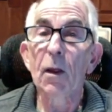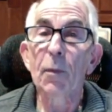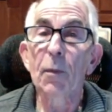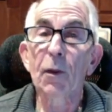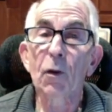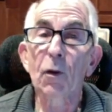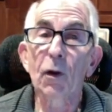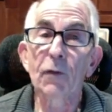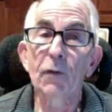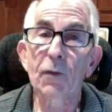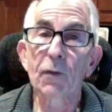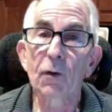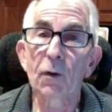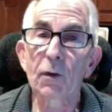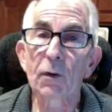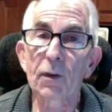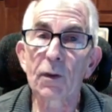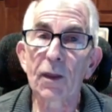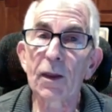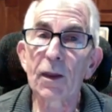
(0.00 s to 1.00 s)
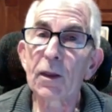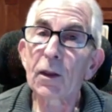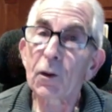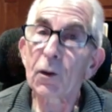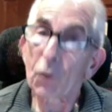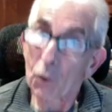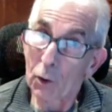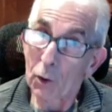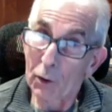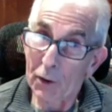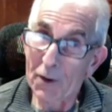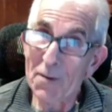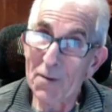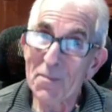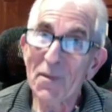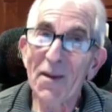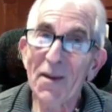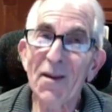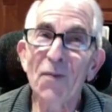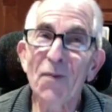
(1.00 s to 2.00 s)
because they're getting in early,
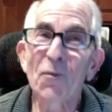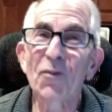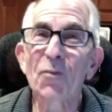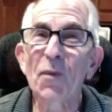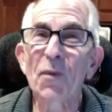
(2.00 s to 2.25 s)
which